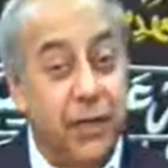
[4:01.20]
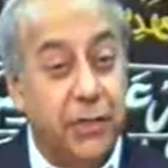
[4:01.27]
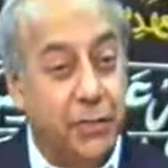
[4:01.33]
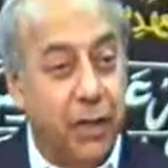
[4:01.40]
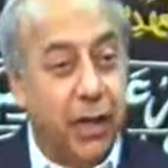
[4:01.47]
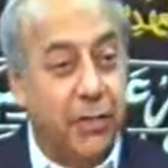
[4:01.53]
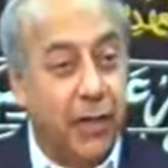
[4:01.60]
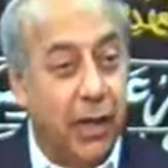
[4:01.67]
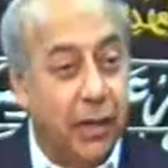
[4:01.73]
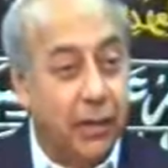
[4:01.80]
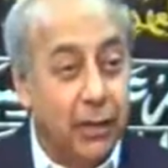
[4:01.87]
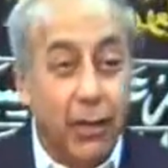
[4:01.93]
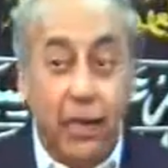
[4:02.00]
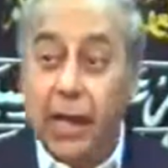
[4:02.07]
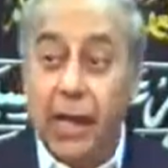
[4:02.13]
each other,
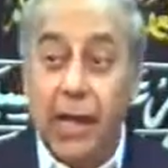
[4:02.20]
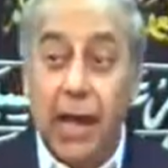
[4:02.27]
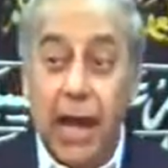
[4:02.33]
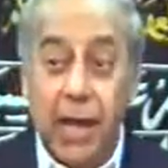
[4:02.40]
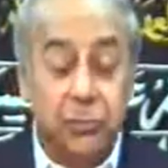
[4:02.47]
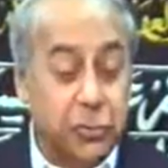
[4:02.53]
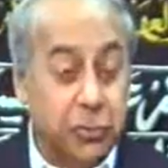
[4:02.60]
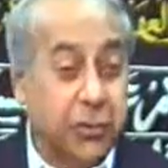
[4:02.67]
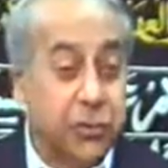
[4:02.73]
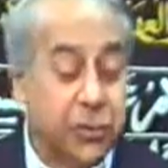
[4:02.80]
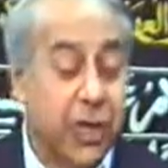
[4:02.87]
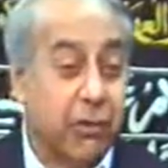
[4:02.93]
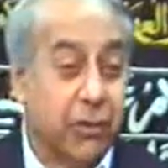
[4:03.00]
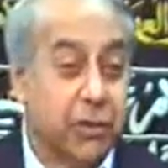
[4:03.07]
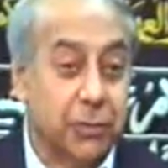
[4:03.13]
and how to be
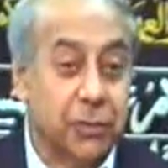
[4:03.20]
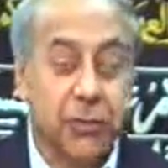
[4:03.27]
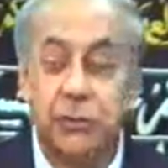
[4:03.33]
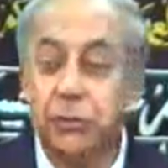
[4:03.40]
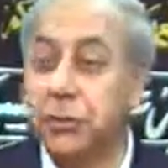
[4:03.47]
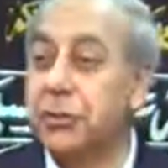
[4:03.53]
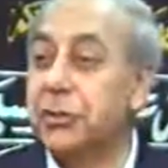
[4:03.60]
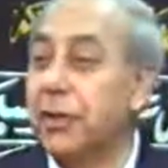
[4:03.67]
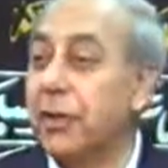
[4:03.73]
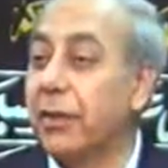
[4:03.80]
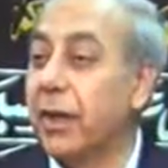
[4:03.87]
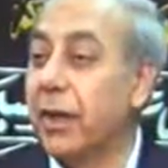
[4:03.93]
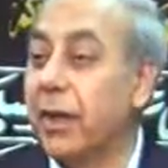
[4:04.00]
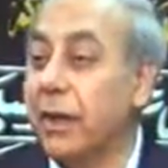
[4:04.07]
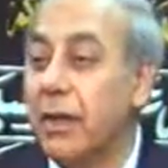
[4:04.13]
charitable to each
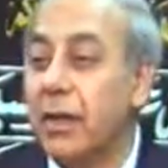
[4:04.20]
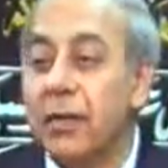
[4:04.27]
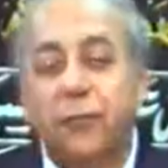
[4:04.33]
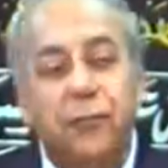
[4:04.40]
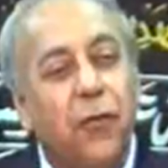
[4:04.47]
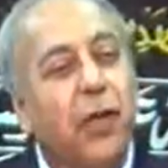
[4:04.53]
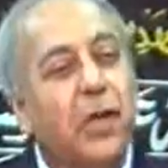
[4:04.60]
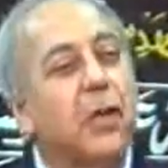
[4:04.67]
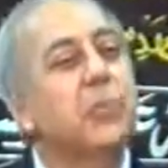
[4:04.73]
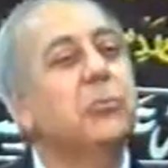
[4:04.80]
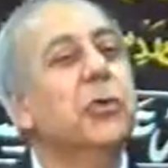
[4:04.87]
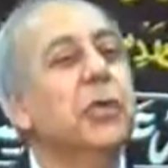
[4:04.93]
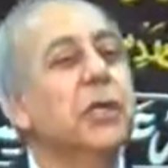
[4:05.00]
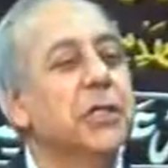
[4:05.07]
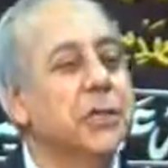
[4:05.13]
other for a
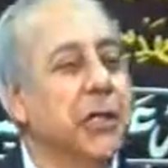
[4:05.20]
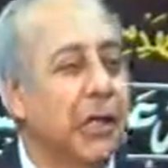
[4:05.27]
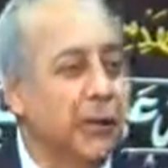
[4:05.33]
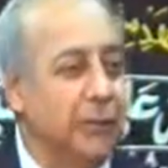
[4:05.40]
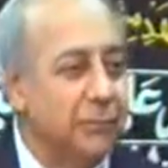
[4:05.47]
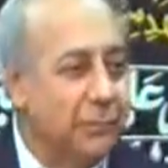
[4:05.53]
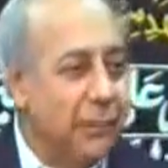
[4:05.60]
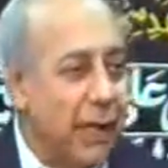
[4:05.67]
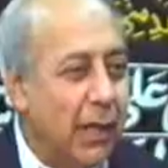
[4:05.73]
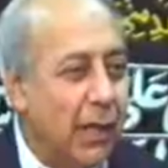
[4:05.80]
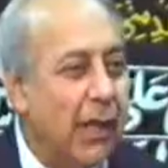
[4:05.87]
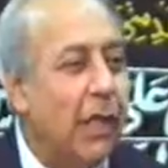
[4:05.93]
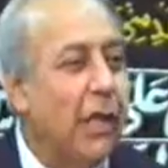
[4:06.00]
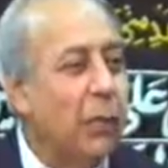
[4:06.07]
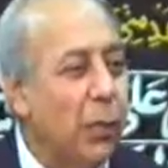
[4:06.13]
community
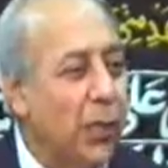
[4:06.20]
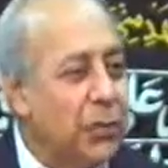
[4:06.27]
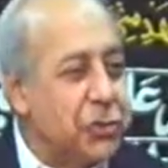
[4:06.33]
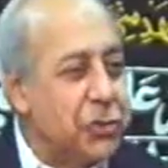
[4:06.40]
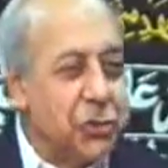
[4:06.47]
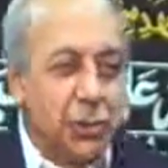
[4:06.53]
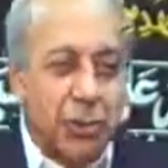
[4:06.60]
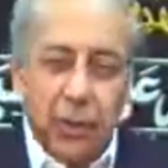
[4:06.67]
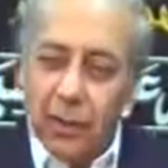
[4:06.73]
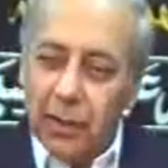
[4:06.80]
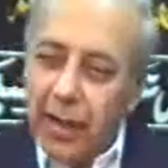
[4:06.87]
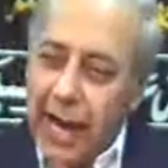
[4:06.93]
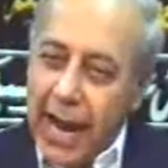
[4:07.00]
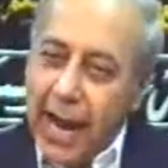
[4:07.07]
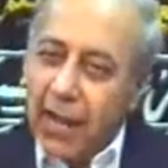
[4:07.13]
in which
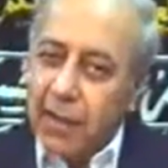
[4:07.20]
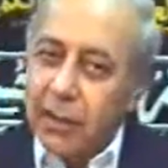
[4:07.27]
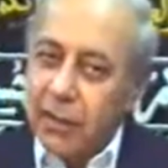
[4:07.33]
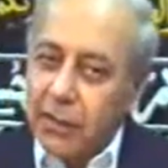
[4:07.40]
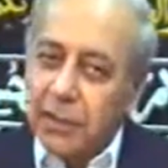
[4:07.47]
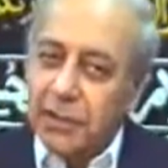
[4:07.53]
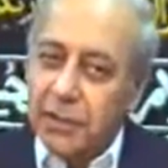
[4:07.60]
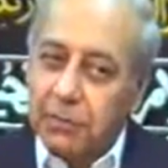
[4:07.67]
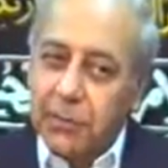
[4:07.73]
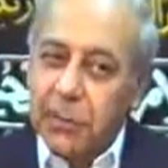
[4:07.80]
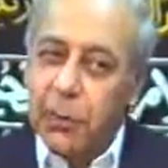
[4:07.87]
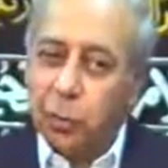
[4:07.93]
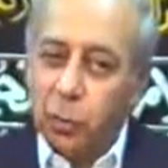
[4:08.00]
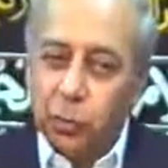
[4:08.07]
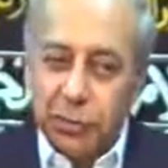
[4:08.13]
anger is
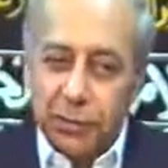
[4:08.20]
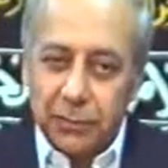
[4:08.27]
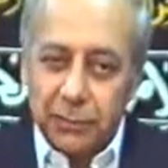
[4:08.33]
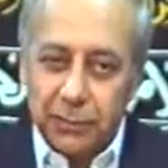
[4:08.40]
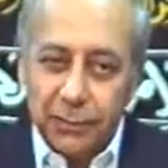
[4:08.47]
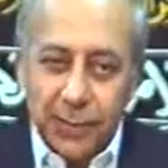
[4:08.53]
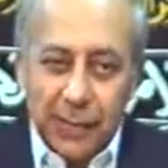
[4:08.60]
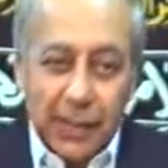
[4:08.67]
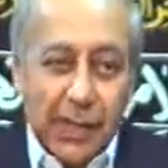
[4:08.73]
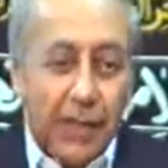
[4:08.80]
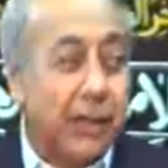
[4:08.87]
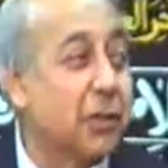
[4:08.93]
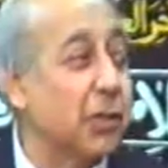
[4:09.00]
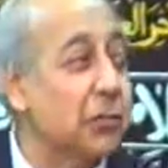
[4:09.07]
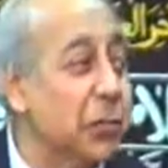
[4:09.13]
subdued,
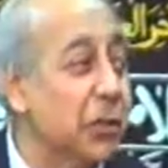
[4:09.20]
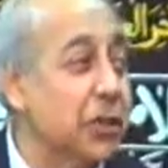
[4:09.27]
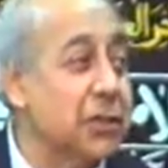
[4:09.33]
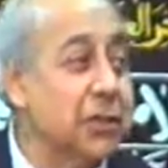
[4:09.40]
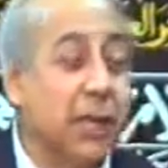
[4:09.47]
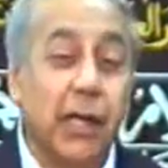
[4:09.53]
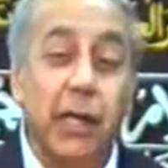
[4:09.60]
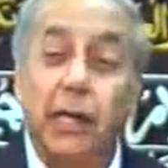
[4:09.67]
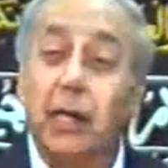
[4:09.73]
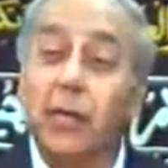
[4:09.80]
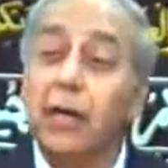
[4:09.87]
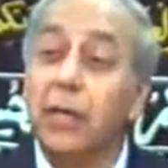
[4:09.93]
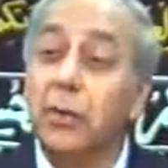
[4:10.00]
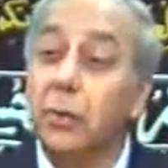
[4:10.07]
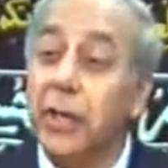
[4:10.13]
a community
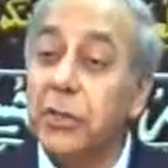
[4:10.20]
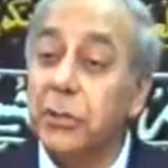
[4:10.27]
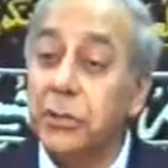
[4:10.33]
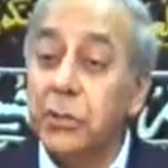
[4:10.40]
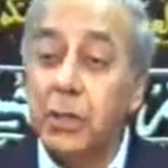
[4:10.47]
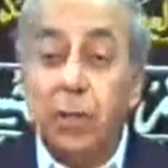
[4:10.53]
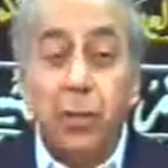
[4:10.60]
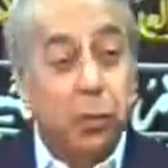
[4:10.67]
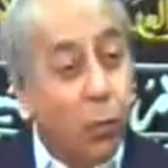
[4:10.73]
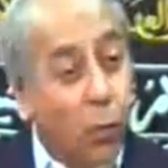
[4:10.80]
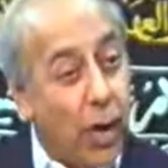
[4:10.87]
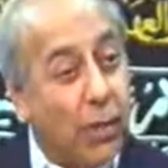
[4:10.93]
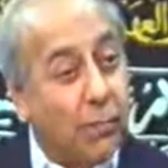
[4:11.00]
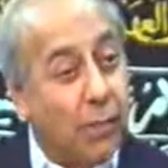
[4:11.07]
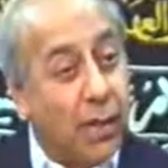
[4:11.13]
in which
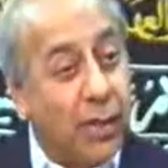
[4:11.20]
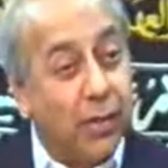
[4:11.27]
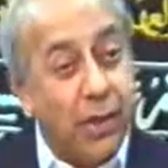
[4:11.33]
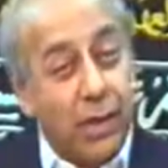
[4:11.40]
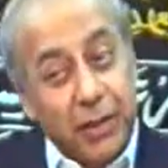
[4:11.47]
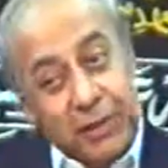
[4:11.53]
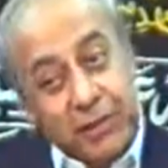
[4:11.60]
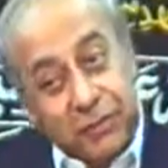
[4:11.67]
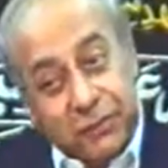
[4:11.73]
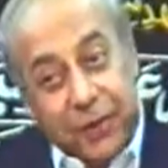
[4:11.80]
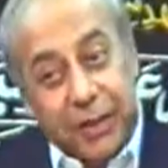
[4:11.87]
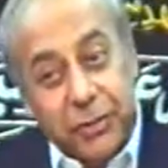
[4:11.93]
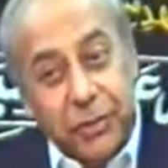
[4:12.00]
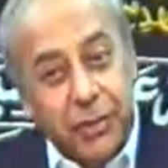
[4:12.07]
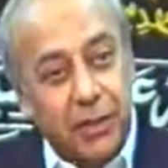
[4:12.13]
one brother is
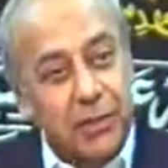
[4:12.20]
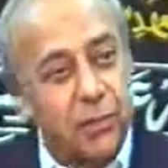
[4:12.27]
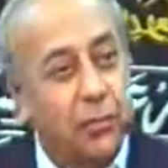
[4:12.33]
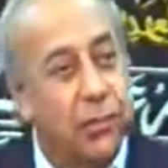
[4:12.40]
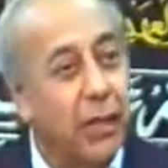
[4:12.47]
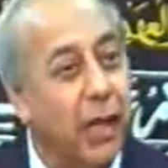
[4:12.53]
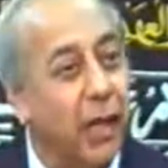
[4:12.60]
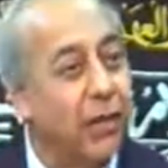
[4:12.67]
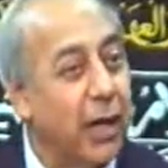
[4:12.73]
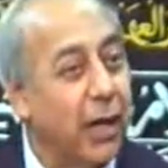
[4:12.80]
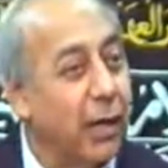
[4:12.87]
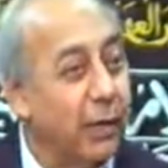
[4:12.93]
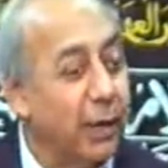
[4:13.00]
affectionate to another,